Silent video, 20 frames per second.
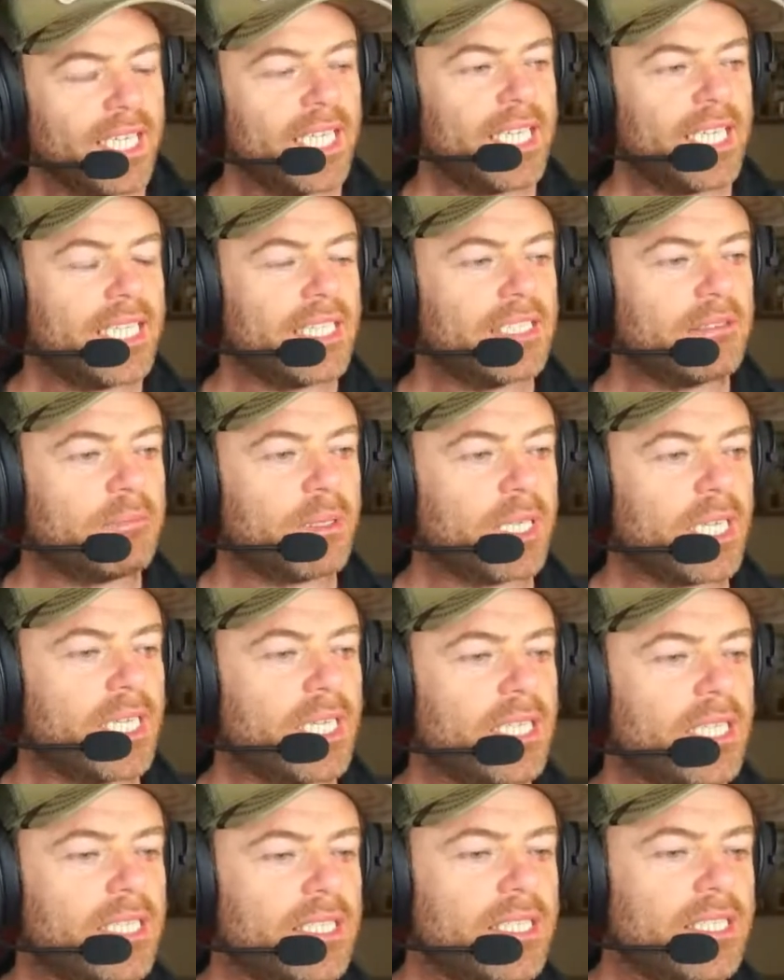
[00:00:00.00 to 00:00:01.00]
is
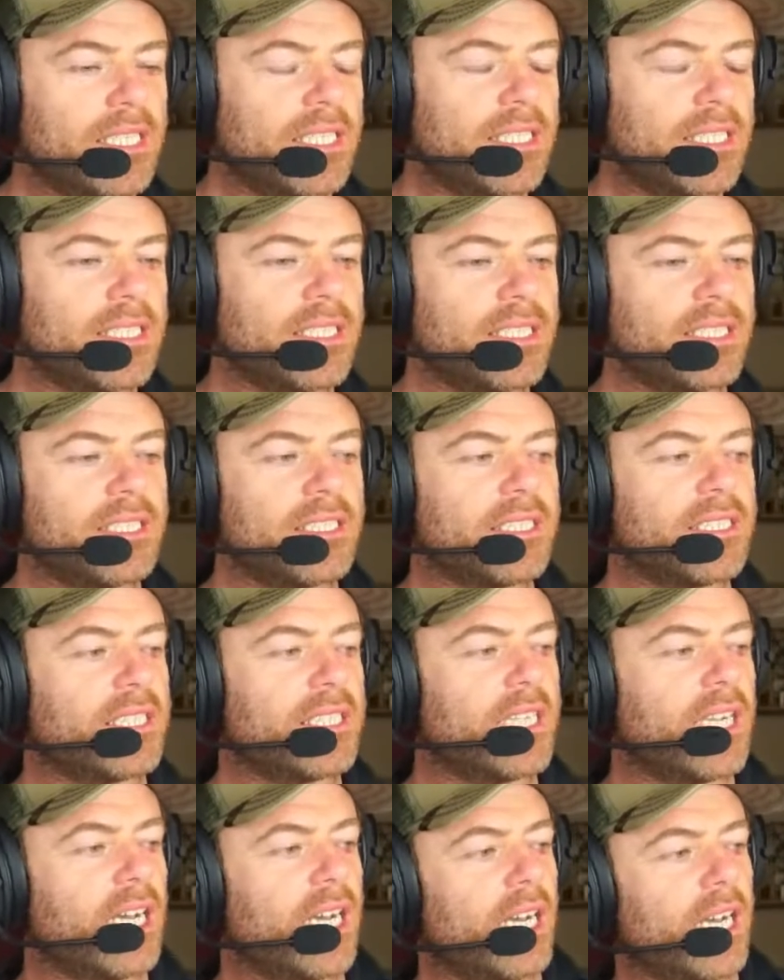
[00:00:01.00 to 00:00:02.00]
because
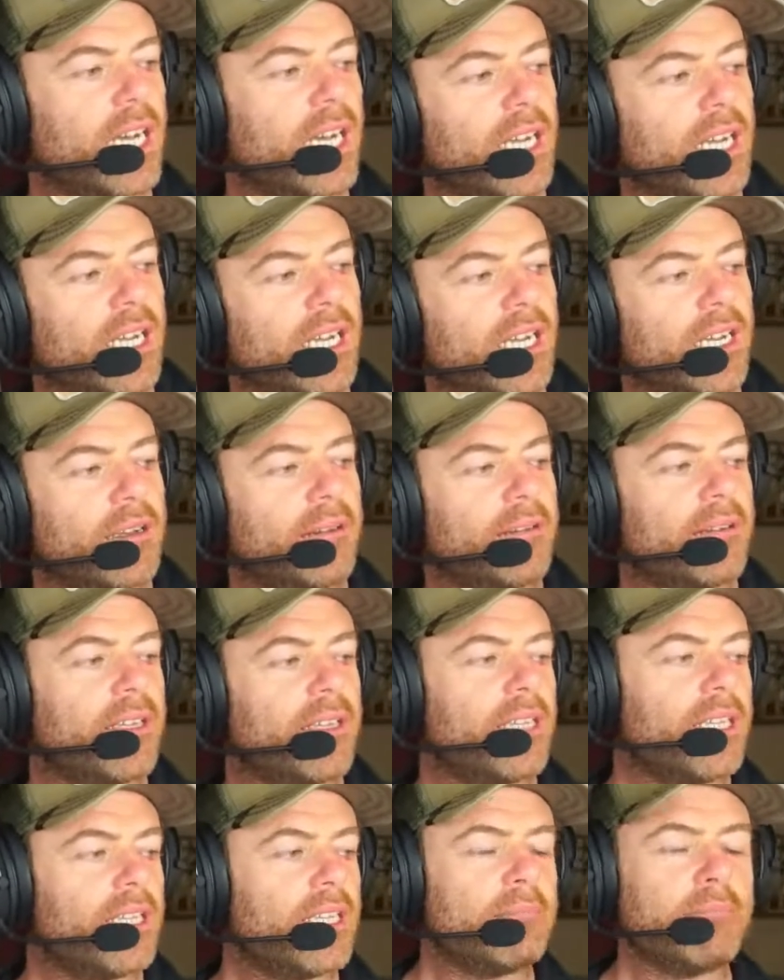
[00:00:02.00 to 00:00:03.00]

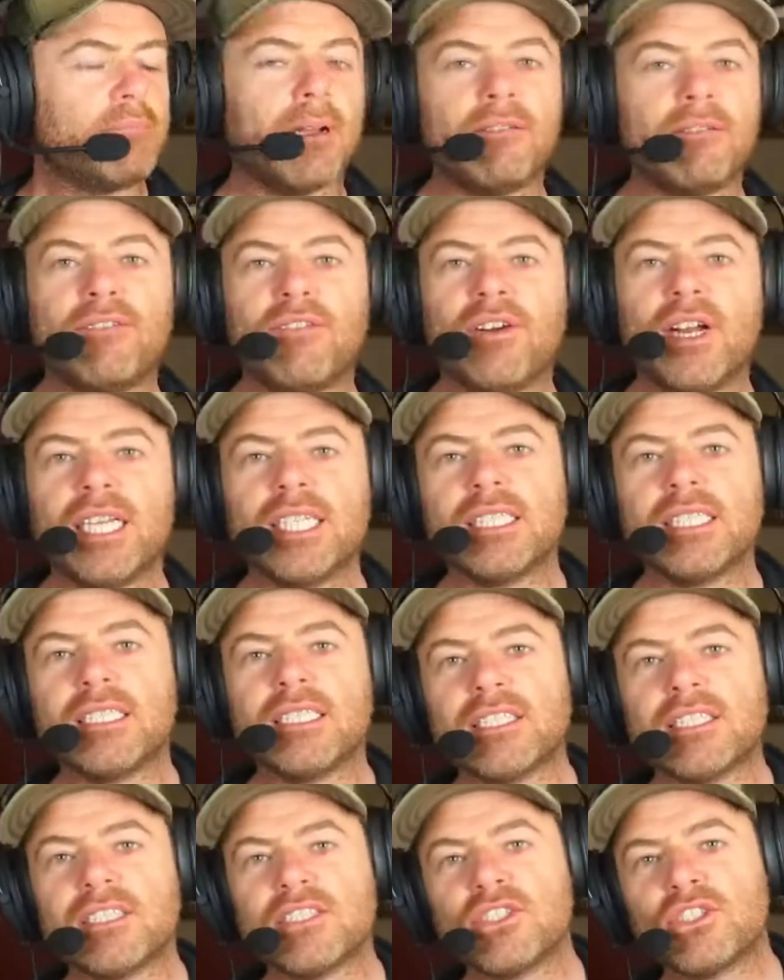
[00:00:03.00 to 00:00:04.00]
my friend
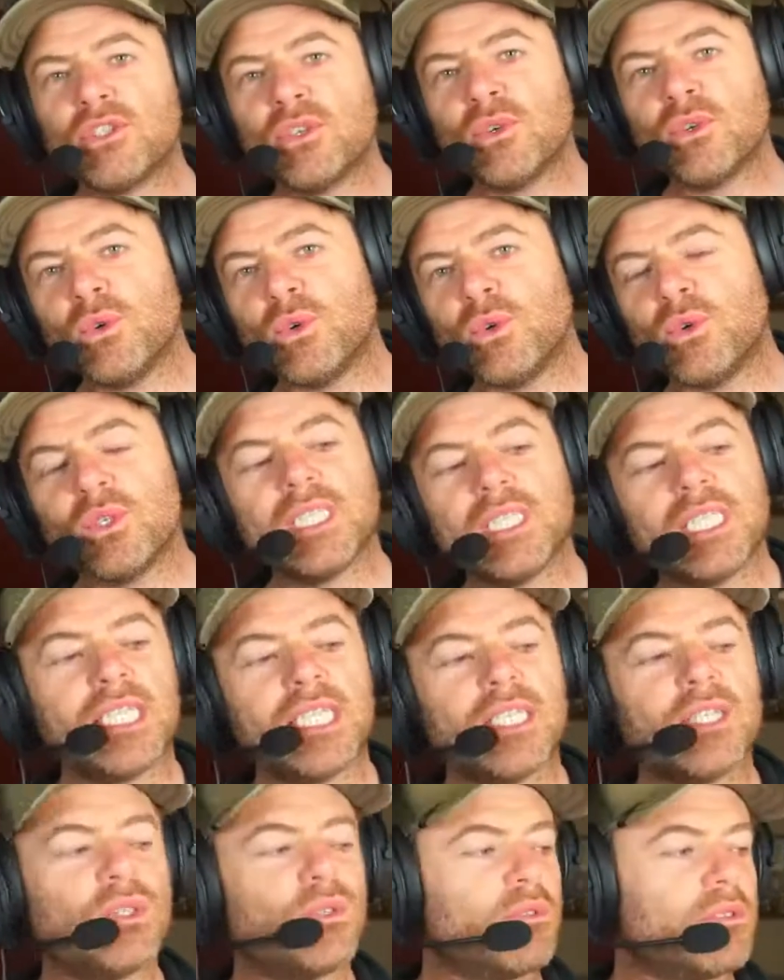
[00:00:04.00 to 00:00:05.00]
Sword, he
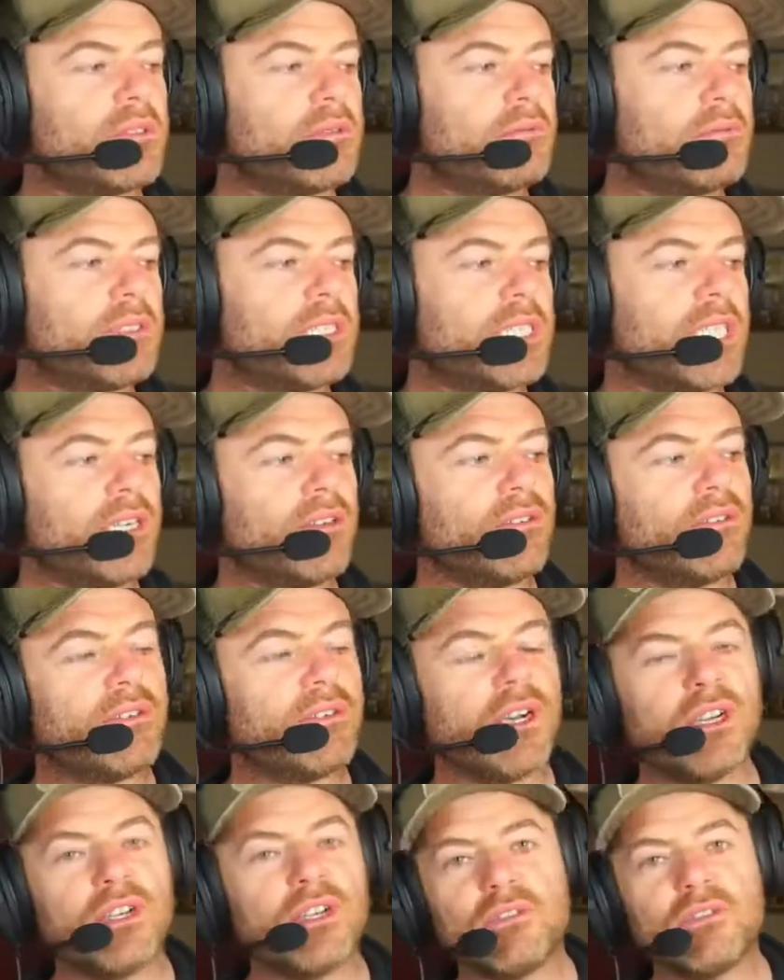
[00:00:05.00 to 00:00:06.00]
calls himself,
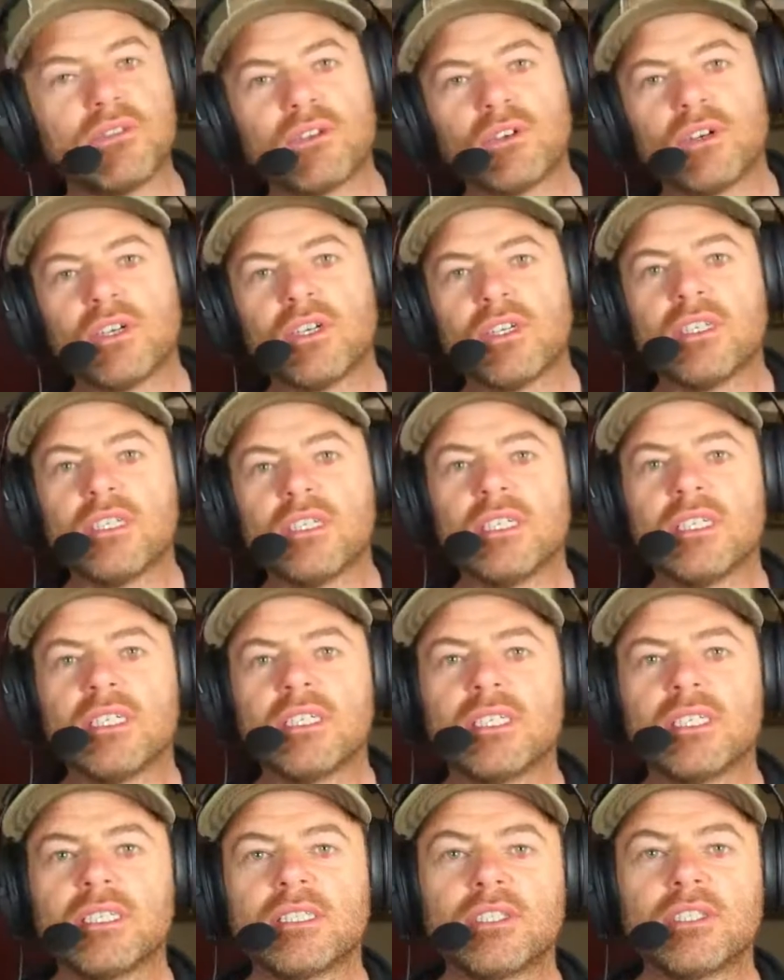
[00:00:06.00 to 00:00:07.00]
over on
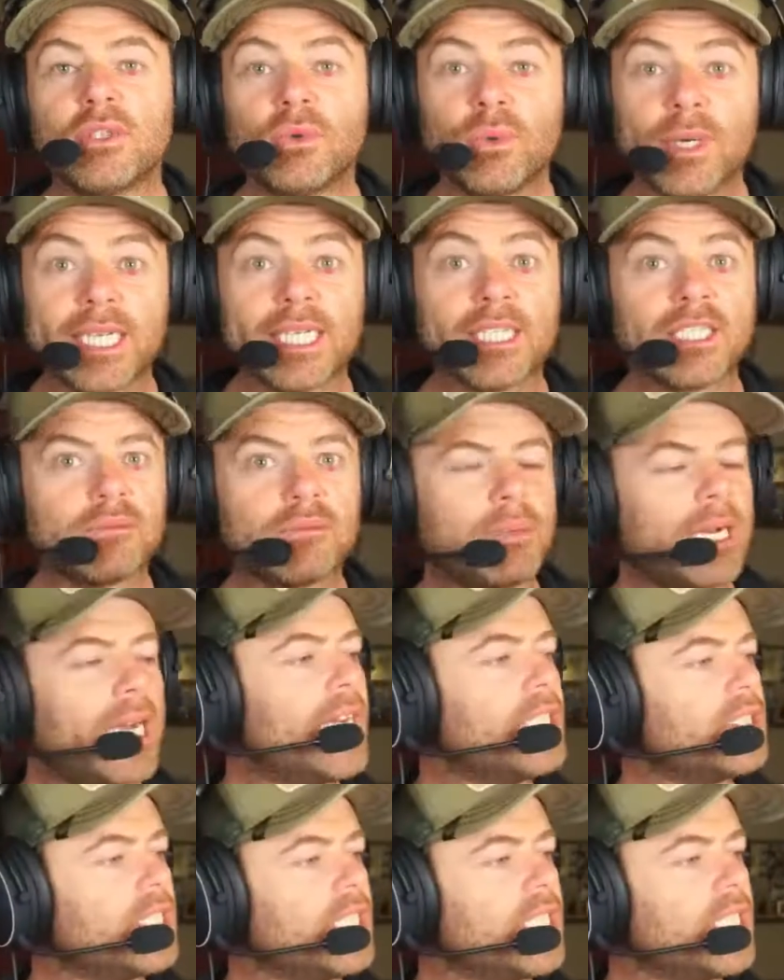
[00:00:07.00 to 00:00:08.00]
Twitch, but
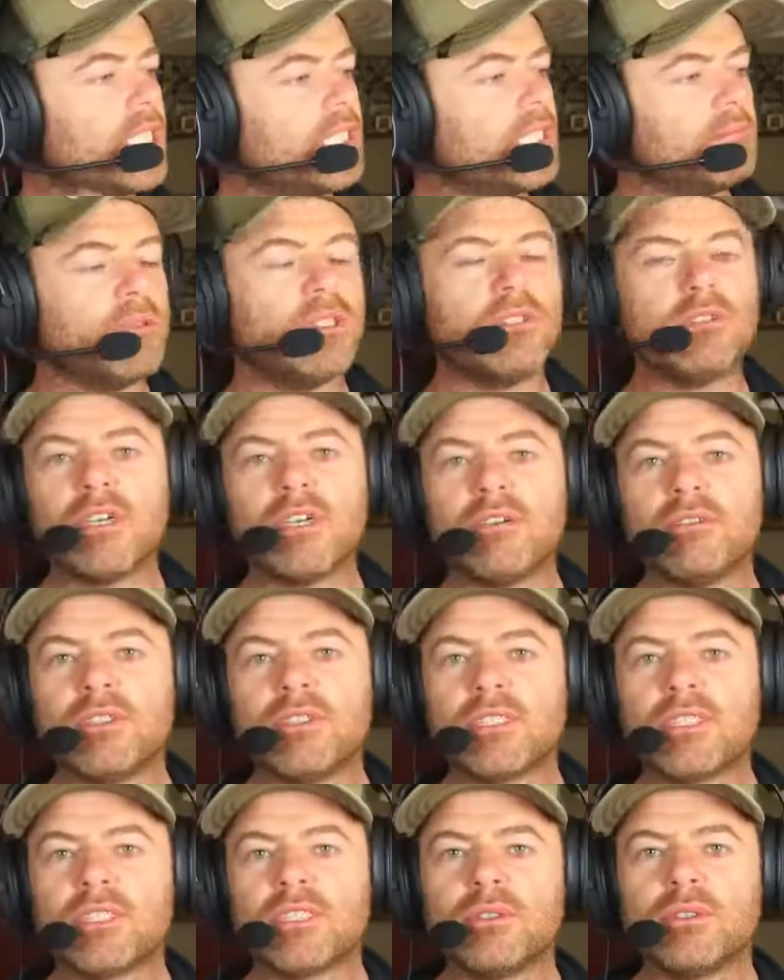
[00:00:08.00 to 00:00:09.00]
actually he's moved over
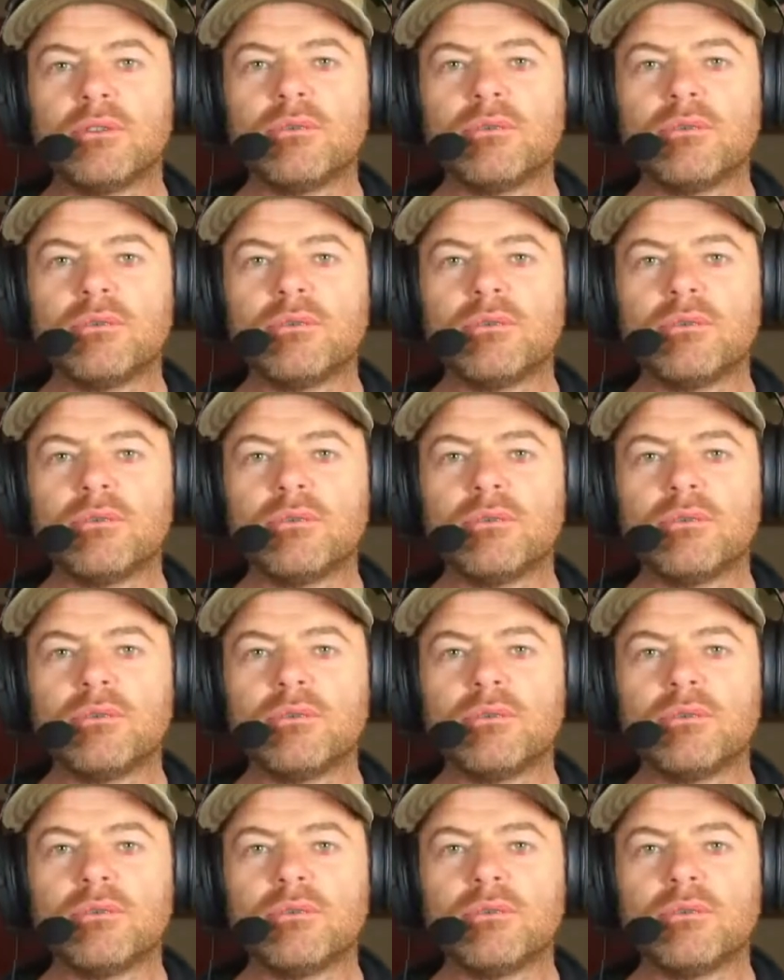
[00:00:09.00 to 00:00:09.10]
to